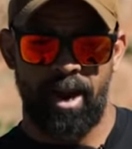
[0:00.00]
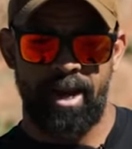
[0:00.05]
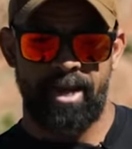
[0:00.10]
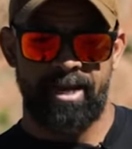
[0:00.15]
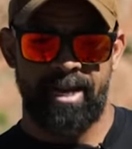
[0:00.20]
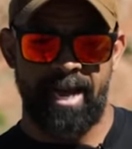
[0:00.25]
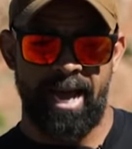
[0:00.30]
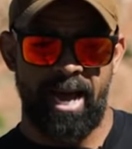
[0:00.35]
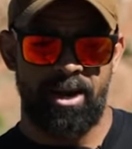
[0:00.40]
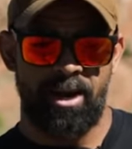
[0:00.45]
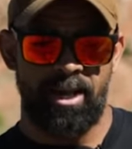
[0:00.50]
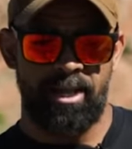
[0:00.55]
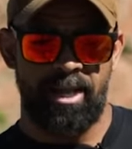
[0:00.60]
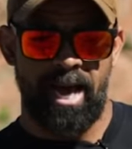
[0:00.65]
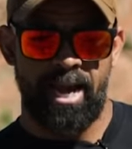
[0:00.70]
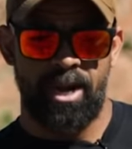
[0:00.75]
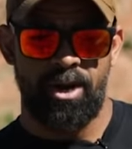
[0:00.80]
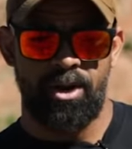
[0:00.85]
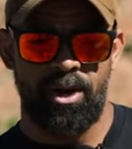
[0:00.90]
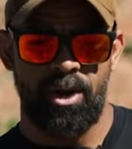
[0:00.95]
writing down a
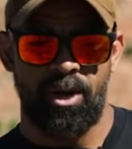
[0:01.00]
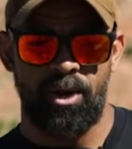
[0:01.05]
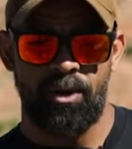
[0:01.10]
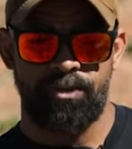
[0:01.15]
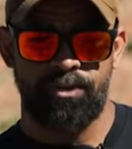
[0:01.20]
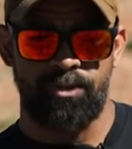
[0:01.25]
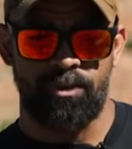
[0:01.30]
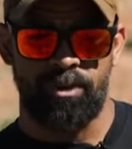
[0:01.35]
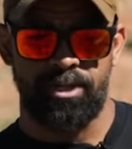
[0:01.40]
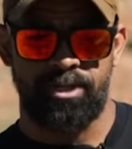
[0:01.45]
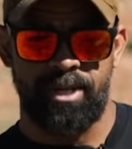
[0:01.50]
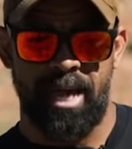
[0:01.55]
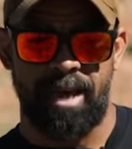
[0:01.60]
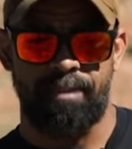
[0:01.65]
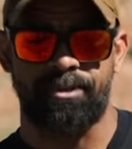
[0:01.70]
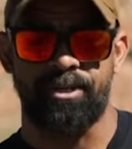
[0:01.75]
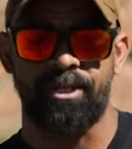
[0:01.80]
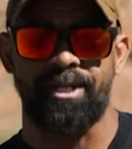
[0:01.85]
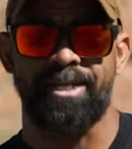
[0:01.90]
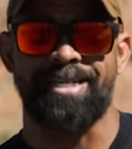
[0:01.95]
lot of notes or
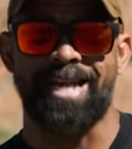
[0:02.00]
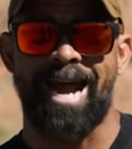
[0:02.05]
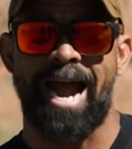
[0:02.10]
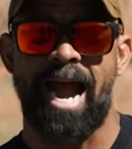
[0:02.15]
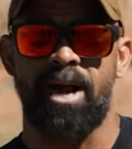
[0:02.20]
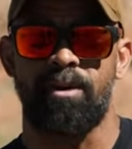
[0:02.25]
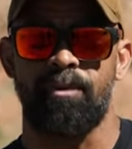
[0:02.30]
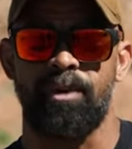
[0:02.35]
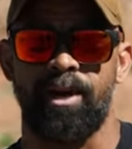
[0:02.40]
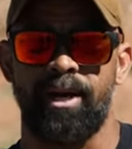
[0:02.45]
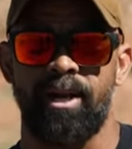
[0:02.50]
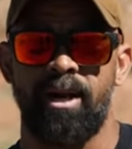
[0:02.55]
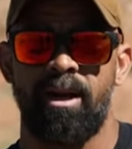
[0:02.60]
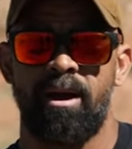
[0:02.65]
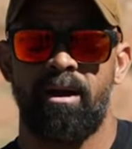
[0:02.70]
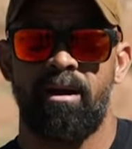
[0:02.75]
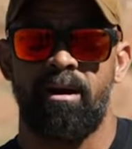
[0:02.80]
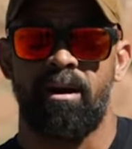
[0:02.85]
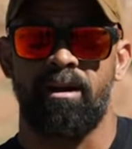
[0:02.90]
establishing a diary